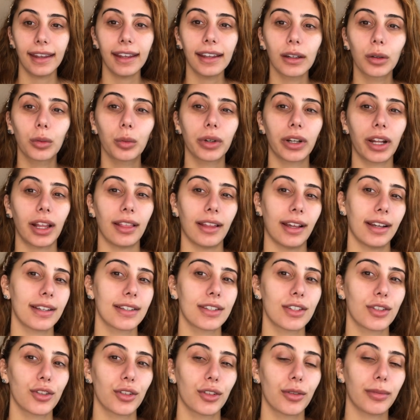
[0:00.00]
then what I like
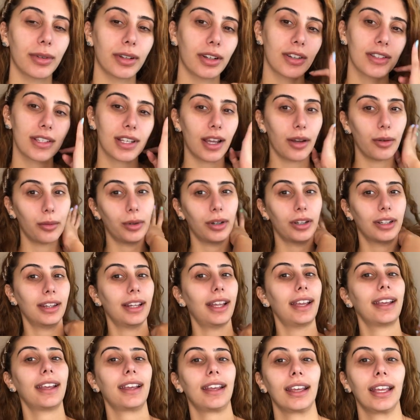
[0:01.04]
to do, because I want
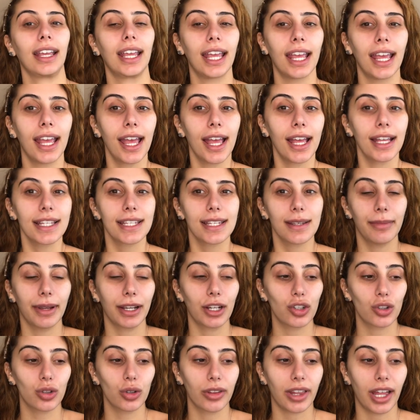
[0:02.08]
like to
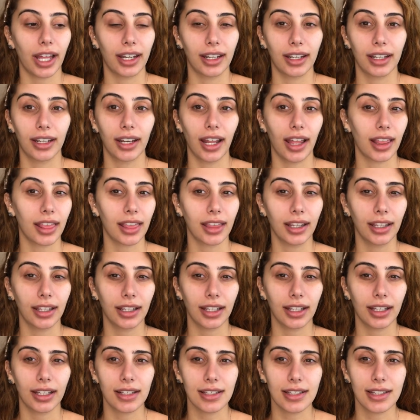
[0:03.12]
make sure that
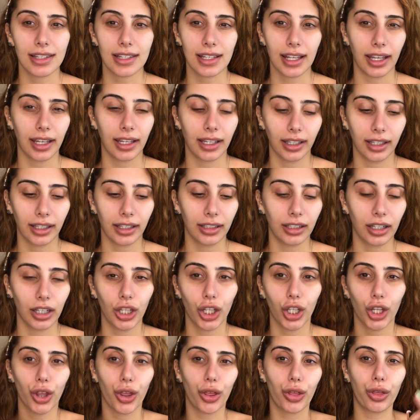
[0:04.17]
nothing is seen
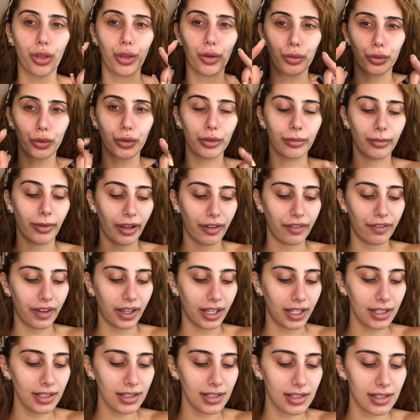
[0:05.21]
through my
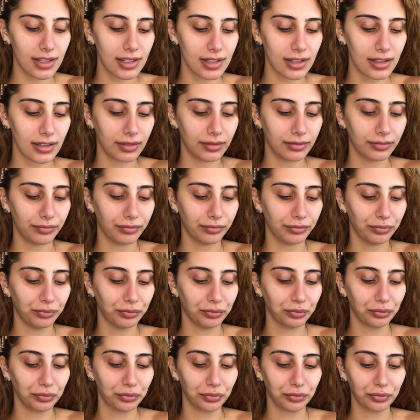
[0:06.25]
face.
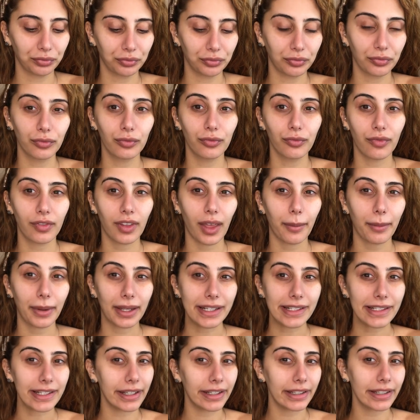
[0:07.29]
That
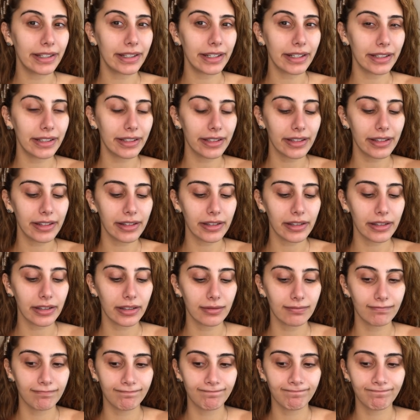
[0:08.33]
makes any
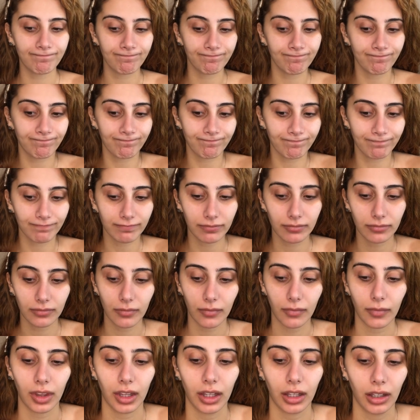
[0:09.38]

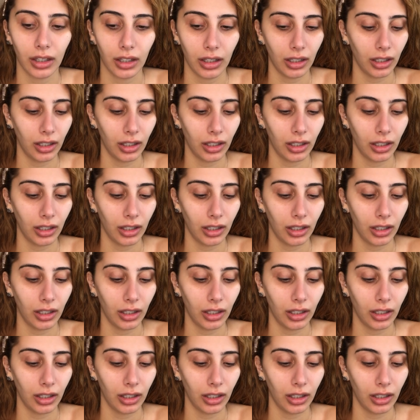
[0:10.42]
sense.